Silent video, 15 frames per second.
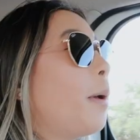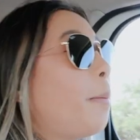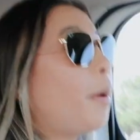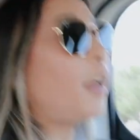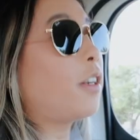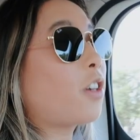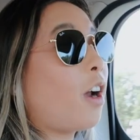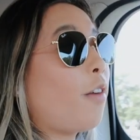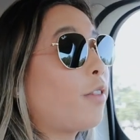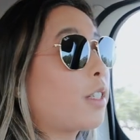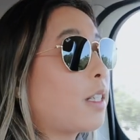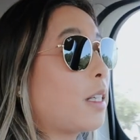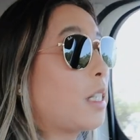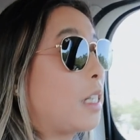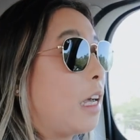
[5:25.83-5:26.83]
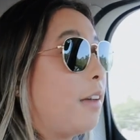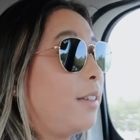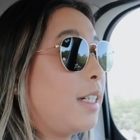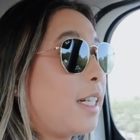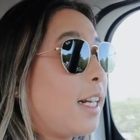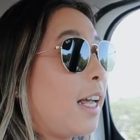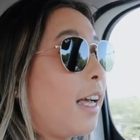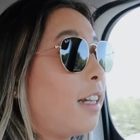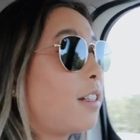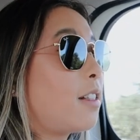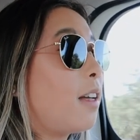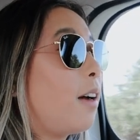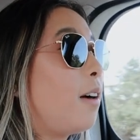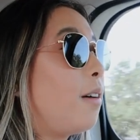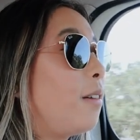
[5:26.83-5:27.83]
but traffic's a little heavy today,
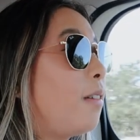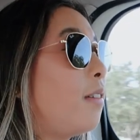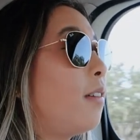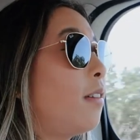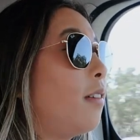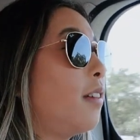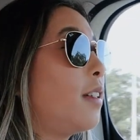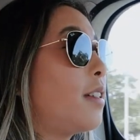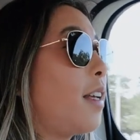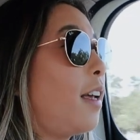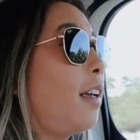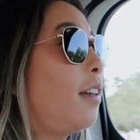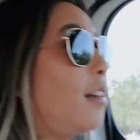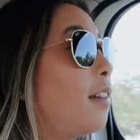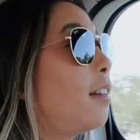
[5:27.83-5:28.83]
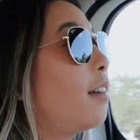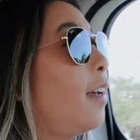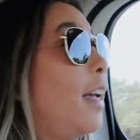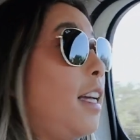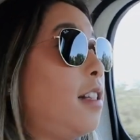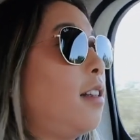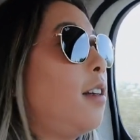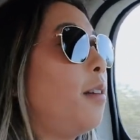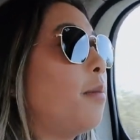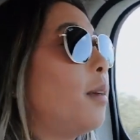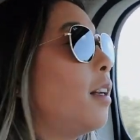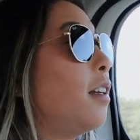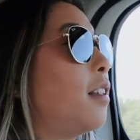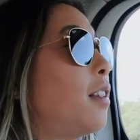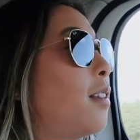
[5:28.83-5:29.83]
so it's like 18
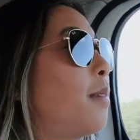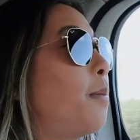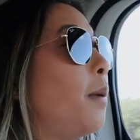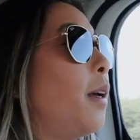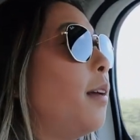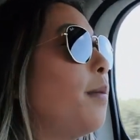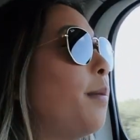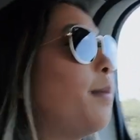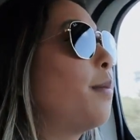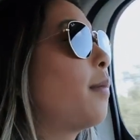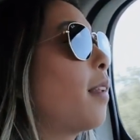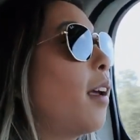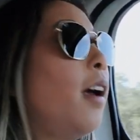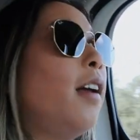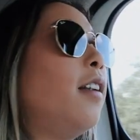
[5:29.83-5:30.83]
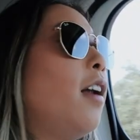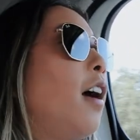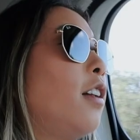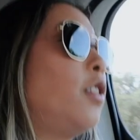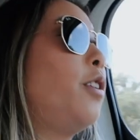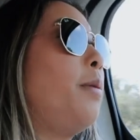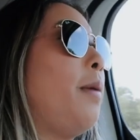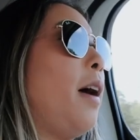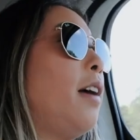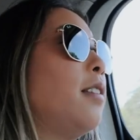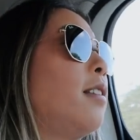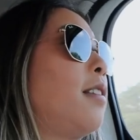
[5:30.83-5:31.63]
minutes, but not too bad